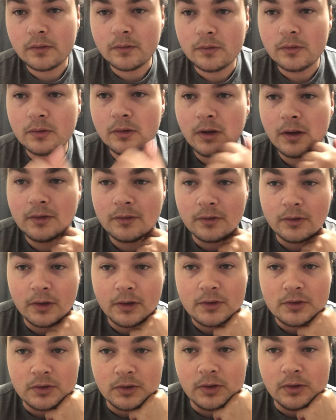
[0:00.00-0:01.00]
If you guys are
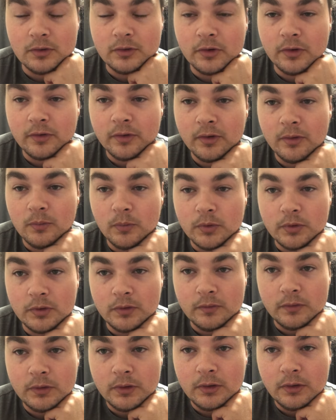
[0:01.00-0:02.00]
actually interested in
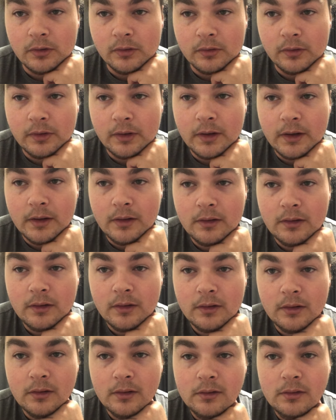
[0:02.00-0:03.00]
watching videos on that,
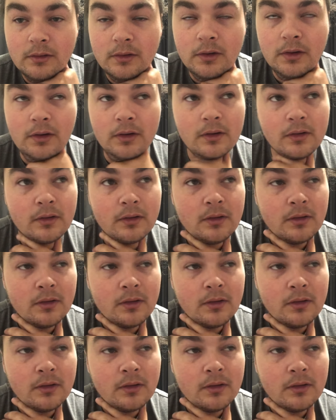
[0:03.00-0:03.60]
uh, yeah,